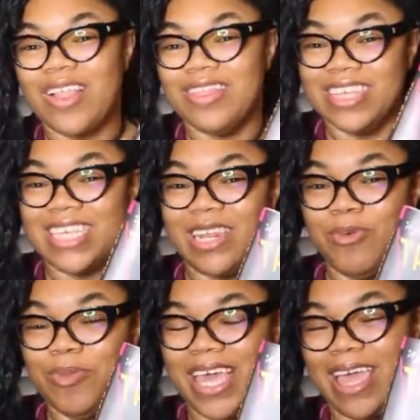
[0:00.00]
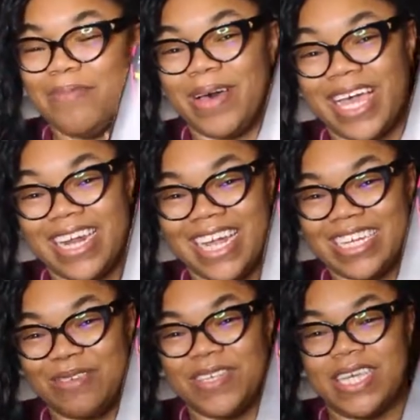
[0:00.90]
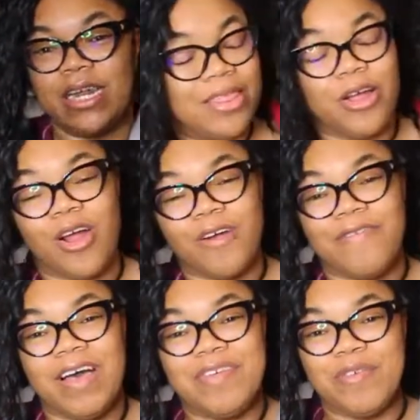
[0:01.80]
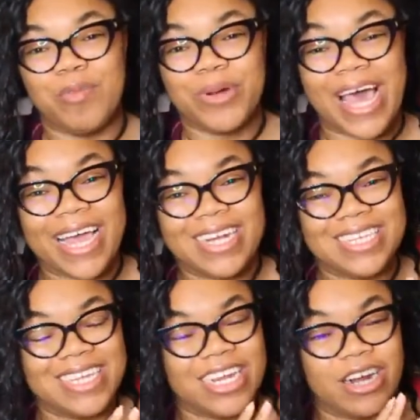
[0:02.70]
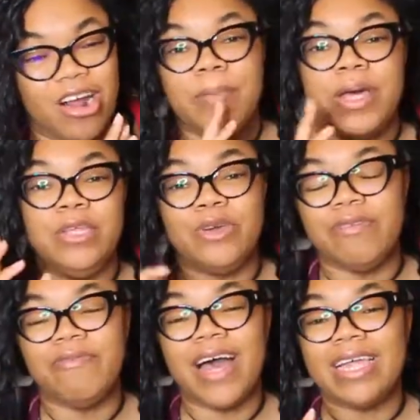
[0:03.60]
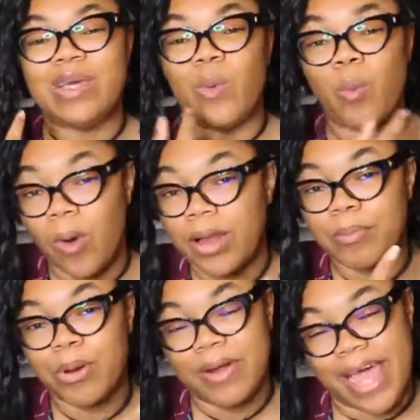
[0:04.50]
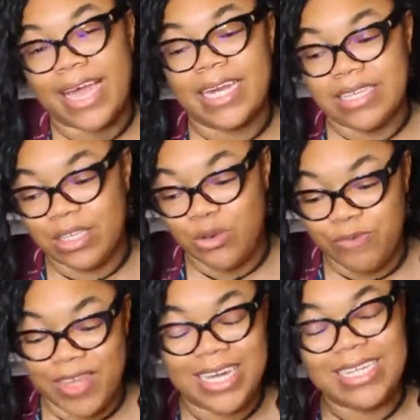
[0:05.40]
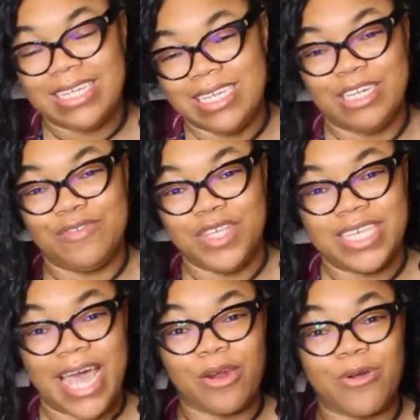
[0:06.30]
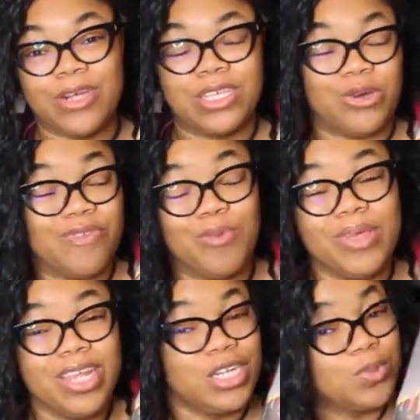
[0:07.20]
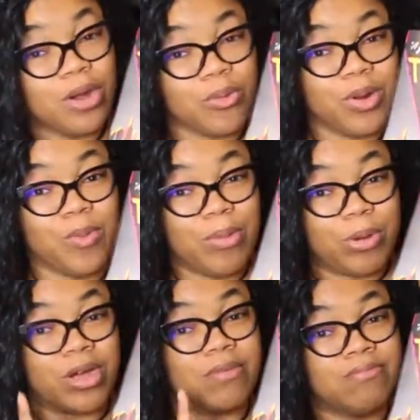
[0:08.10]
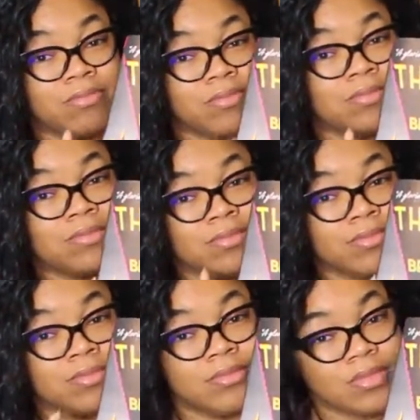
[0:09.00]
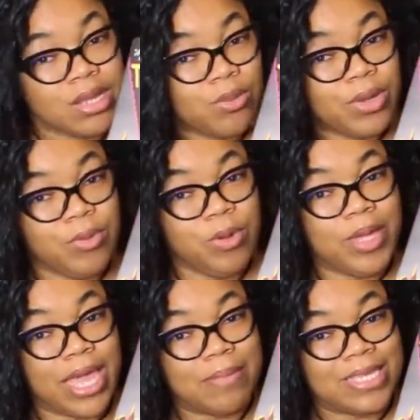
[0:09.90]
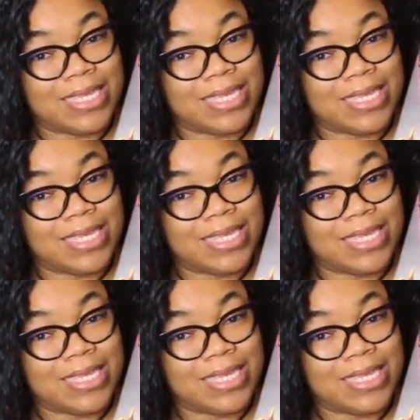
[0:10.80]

The City We Became by N.K. Jemisin. There are 5 different protagonists in here, but you can find one protagonist to fit into each of these categories, so if you really just want to read one book, read We Became the